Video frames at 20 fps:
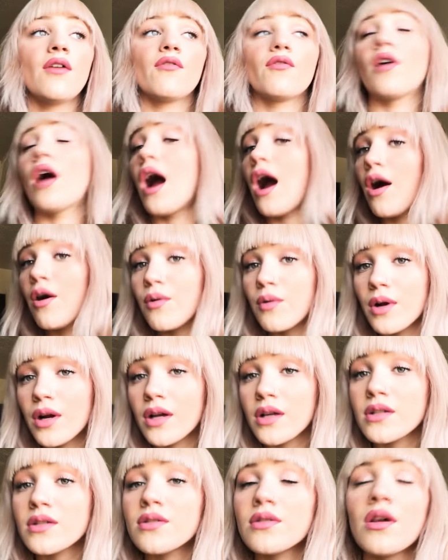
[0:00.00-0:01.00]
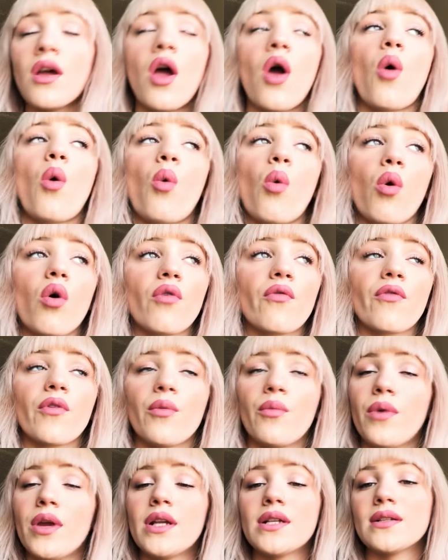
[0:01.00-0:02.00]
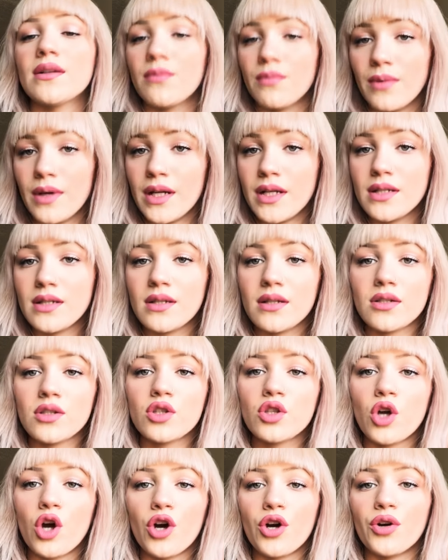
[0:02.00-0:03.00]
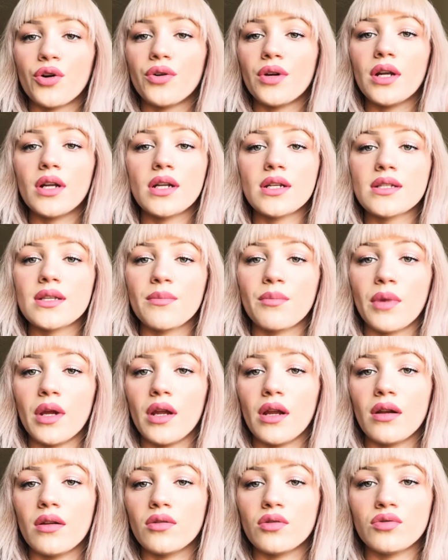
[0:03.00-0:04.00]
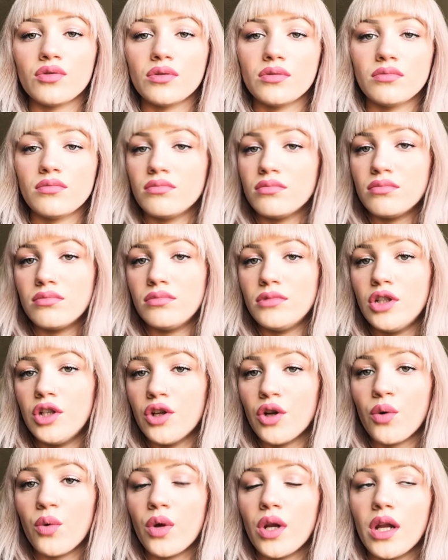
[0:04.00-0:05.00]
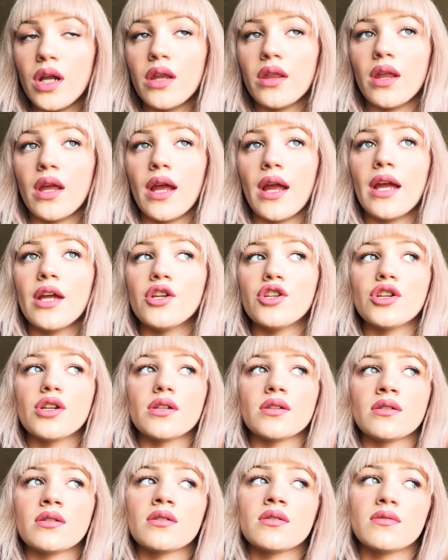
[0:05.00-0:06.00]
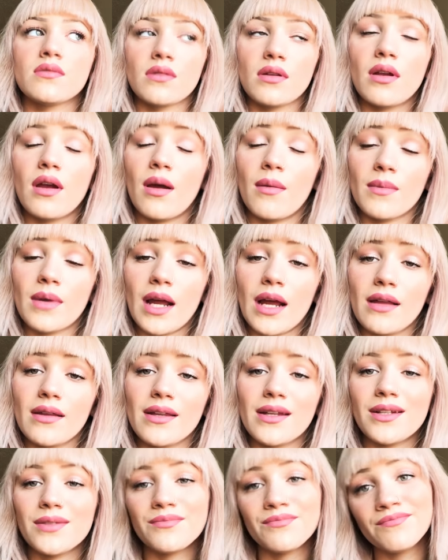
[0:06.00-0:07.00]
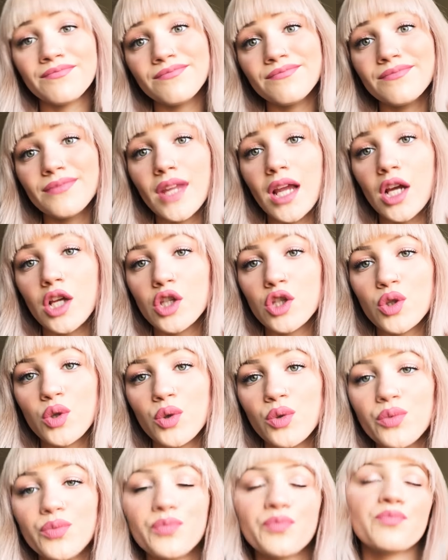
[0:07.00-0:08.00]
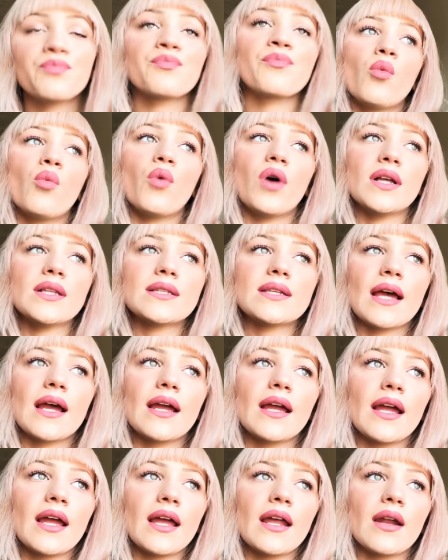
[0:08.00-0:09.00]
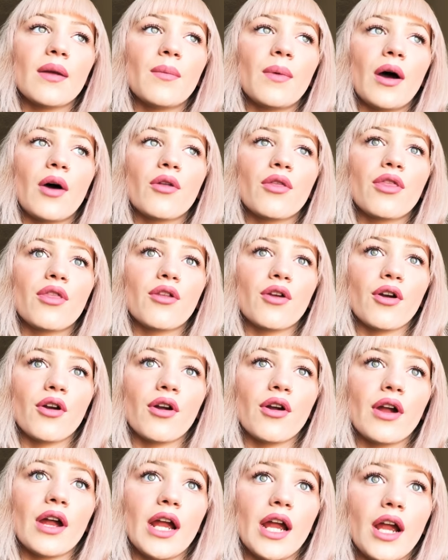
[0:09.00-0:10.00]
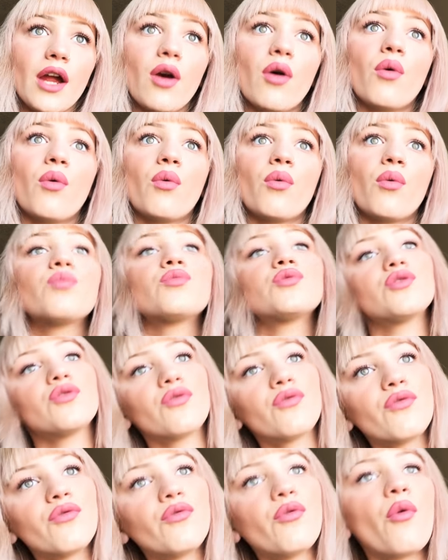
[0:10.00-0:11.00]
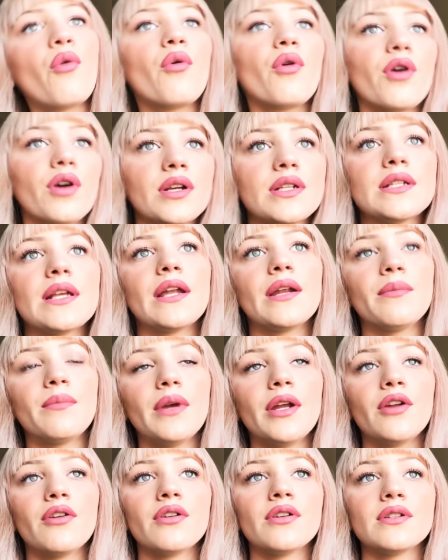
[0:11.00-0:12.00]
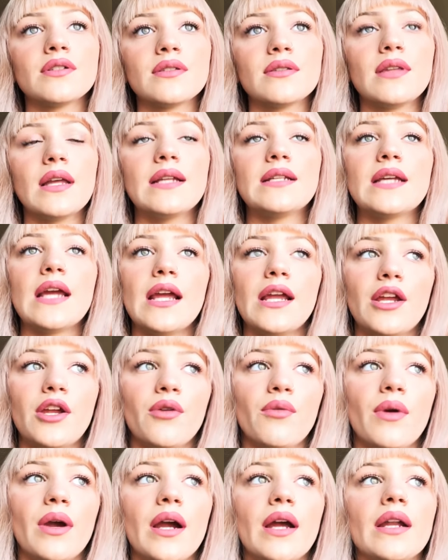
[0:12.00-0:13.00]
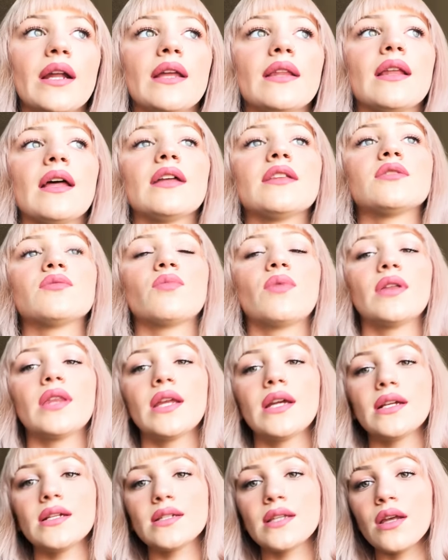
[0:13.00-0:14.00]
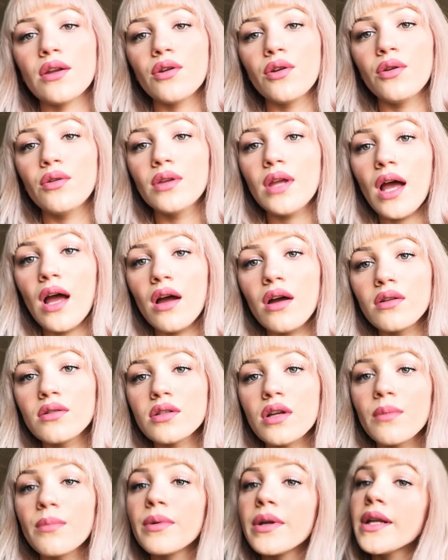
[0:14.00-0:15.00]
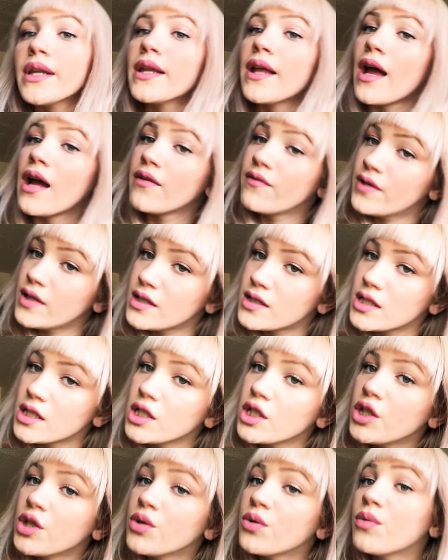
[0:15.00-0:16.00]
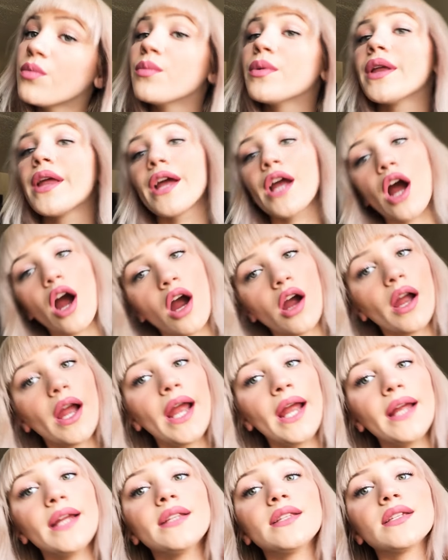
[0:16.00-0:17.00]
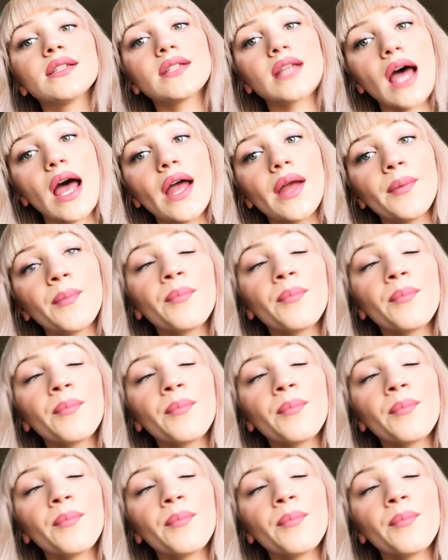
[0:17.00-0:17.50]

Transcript: for hours, or for weeks and weeks. So it doesn't mean, you know, anything. It just, I'm dilated. It's cool. Once I hit about 30 to 4 centimeters, they take you in and that's when they settle you down, start putting the IVs in you and be like, alright, it's time.